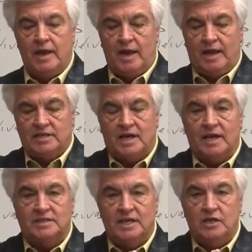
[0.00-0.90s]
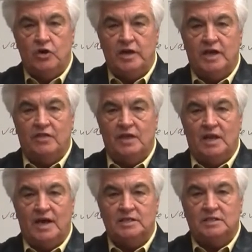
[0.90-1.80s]
And as I said earlier, the
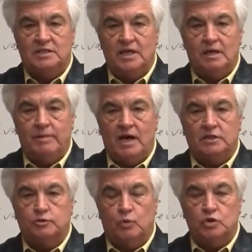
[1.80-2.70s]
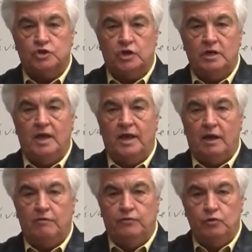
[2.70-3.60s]
nice thing about Sportron
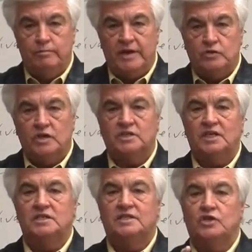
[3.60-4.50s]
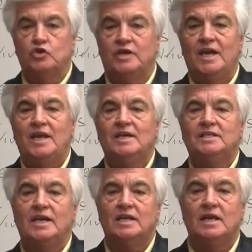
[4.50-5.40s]
and Food Matrix is that you're getting
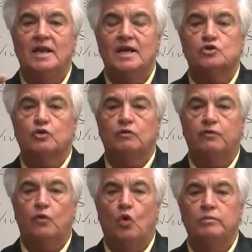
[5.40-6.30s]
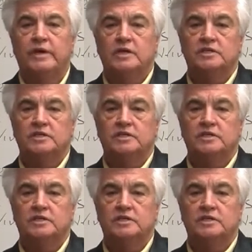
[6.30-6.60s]
it in a natural form,